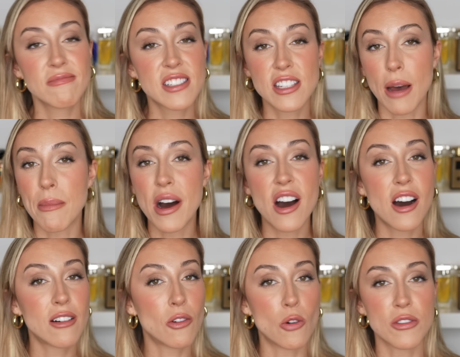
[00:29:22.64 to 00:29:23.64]

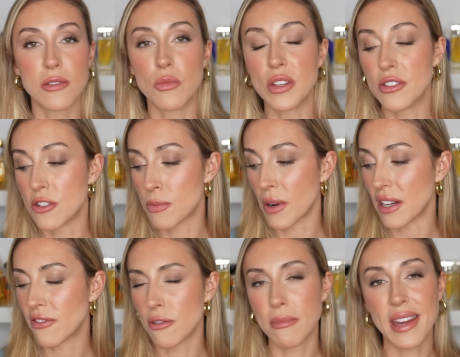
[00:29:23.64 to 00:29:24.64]
summer, autumn, winter, spring
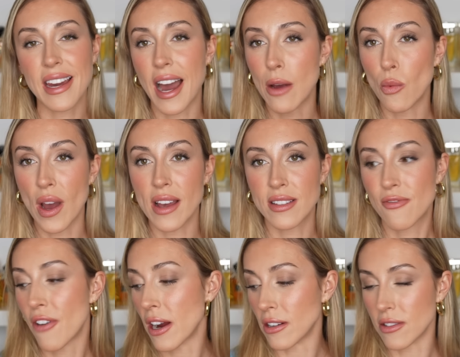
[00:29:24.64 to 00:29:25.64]
for me. I wear
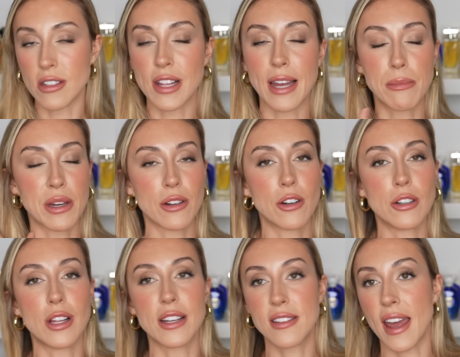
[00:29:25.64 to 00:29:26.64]
fragrances like Bianco
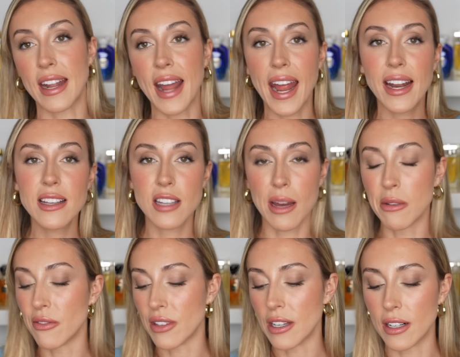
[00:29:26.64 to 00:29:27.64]
Latte at any time
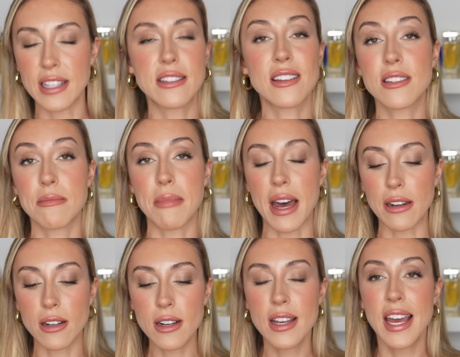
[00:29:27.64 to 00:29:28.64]
of year, it doesn't
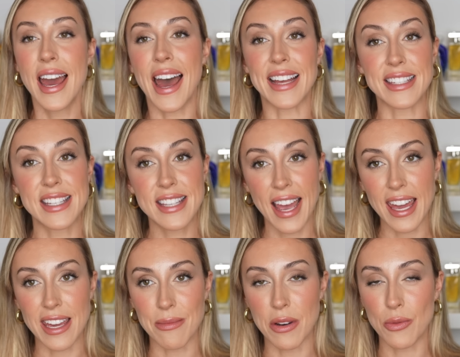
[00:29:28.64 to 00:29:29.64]
matter. And
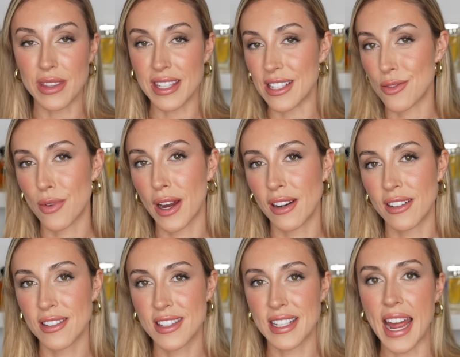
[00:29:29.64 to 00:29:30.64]
same with this
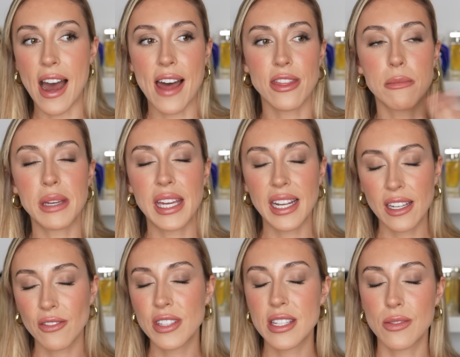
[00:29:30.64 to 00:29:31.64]
fragrance. Now, at the beginning
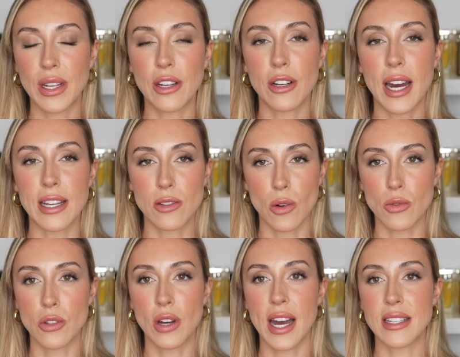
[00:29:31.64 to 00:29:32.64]
of this video, I told
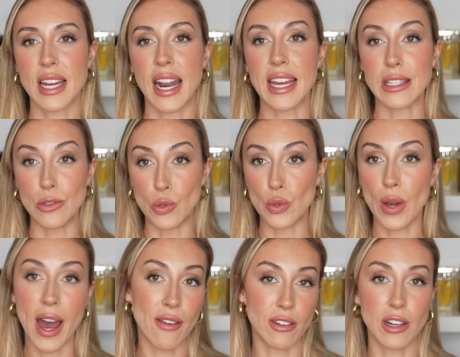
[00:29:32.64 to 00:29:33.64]
you guys that I do
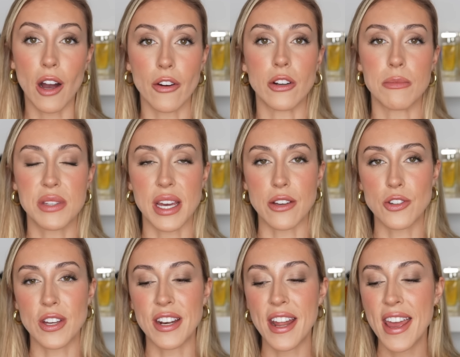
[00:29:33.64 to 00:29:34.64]
have a current
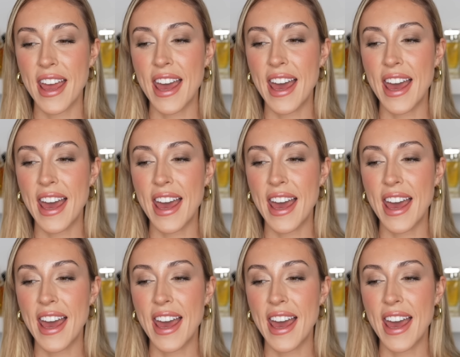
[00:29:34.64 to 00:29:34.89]
obsession